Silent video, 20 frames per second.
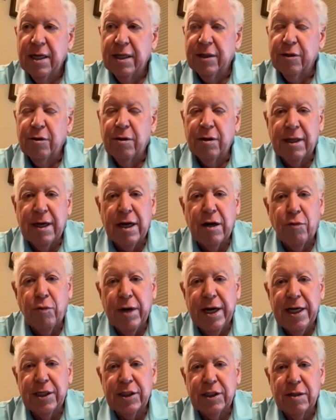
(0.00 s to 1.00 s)
there are a lot of
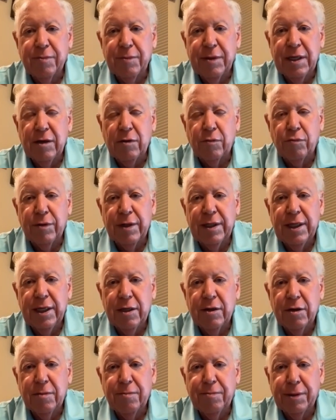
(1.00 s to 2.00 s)
ways to be a really
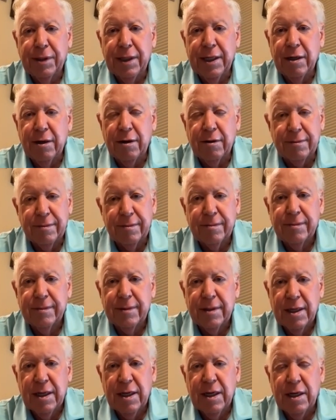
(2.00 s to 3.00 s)
good player
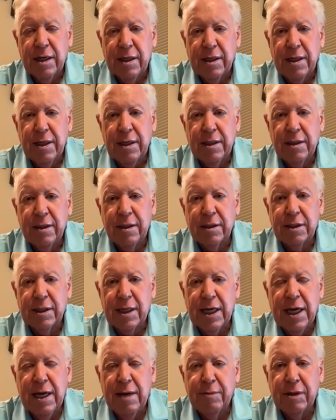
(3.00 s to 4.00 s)
in this
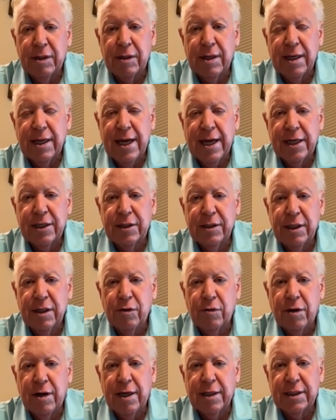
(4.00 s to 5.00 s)
game, and actually
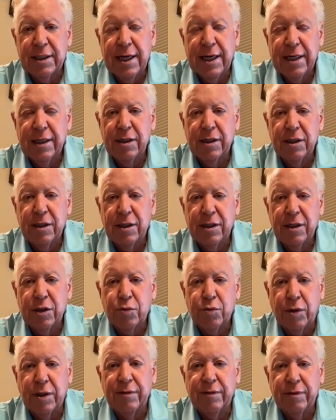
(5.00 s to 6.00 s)
cross-handed
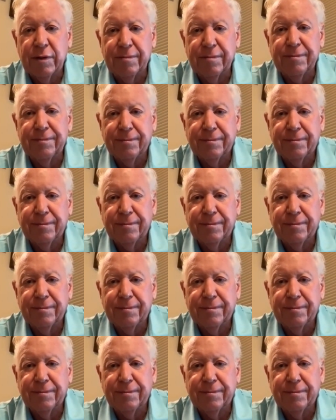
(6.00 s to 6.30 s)
is one of them.